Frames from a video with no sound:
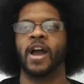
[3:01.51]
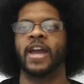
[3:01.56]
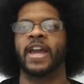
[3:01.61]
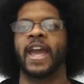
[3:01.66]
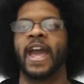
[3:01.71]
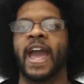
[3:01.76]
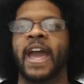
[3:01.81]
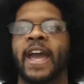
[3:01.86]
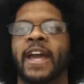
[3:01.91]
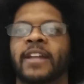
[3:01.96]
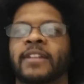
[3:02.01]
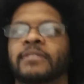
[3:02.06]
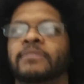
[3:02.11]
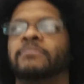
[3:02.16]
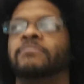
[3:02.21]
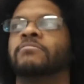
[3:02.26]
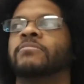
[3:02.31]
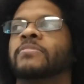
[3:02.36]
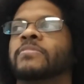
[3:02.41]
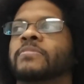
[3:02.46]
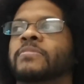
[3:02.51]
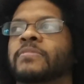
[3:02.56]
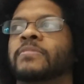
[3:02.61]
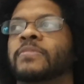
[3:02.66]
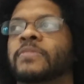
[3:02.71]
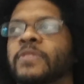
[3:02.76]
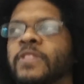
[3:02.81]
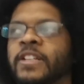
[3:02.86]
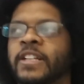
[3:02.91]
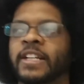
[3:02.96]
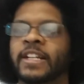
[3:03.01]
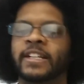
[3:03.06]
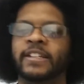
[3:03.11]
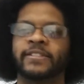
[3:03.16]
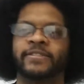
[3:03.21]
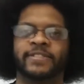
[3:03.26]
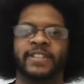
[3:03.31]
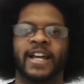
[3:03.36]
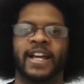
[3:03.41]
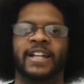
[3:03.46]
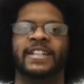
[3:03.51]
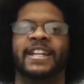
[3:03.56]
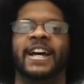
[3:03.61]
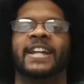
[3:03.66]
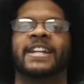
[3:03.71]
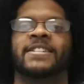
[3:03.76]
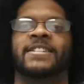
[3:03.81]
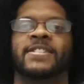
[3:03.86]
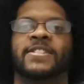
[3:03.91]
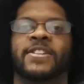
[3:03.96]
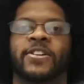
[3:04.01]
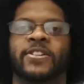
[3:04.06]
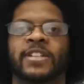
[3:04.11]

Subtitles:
try and not